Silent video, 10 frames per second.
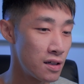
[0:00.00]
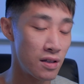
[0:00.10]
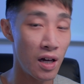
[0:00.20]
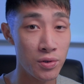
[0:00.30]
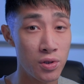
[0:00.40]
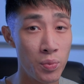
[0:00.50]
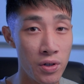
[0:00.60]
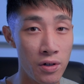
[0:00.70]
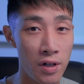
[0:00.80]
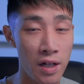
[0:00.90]
So that was super
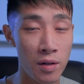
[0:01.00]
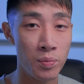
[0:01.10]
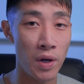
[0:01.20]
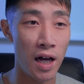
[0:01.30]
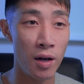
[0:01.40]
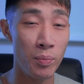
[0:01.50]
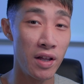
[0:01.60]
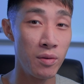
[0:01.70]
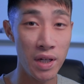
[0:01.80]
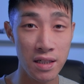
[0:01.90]
annoying, but
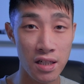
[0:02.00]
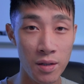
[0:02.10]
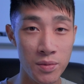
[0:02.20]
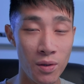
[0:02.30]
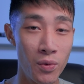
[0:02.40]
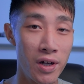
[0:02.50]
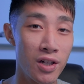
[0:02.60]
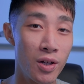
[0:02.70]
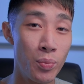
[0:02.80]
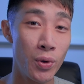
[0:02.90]
in the meantime, someone
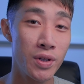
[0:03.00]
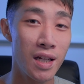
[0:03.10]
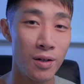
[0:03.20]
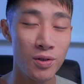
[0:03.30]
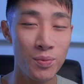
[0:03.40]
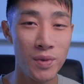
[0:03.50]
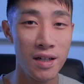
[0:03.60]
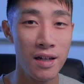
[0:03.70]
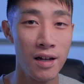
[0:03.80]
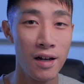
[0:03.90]
actually pointed out to me